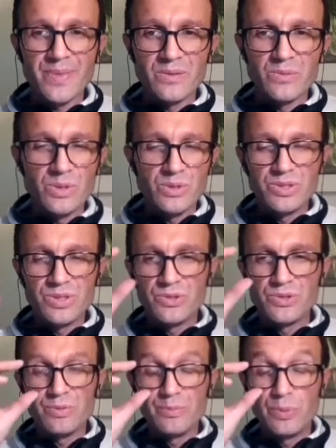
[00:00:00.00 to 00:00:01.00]
we continue
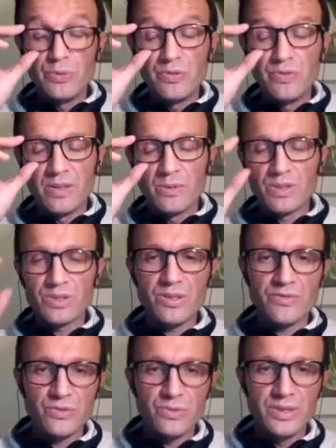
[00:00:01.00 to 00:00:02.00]
to improve our
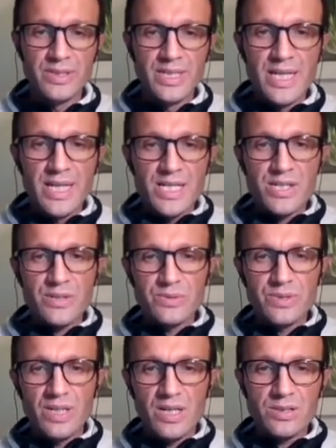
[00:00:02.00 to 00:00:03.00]
software. So
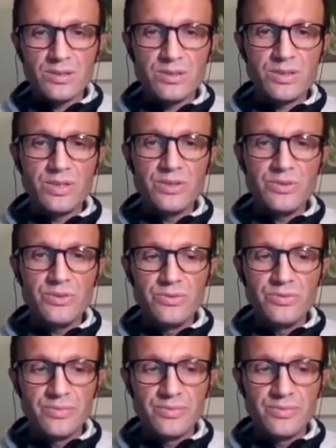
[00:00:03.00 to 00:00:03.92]
the last two